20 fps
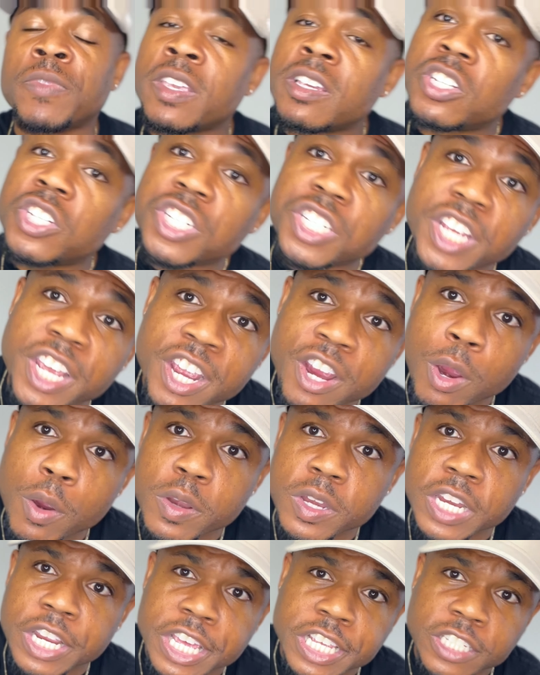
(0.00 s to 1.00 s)
share
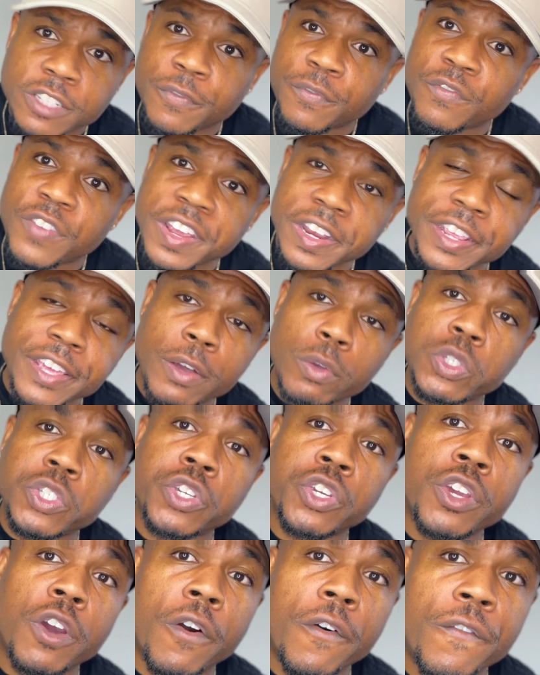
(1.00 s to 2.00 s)
this video to
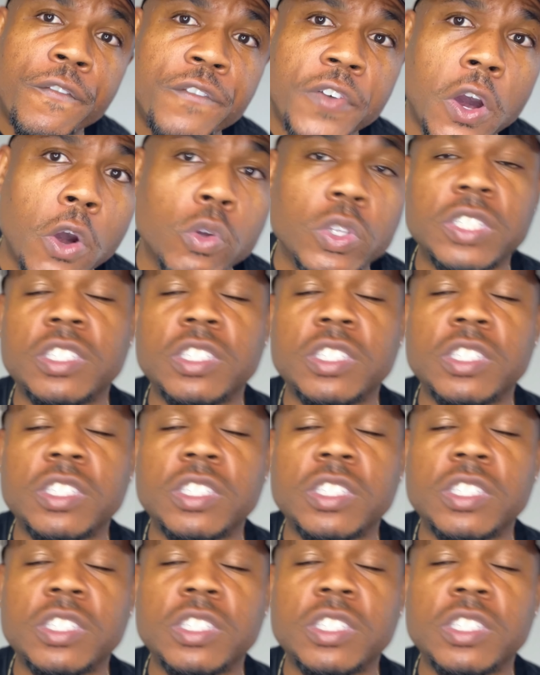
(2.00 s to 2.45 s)
your folks.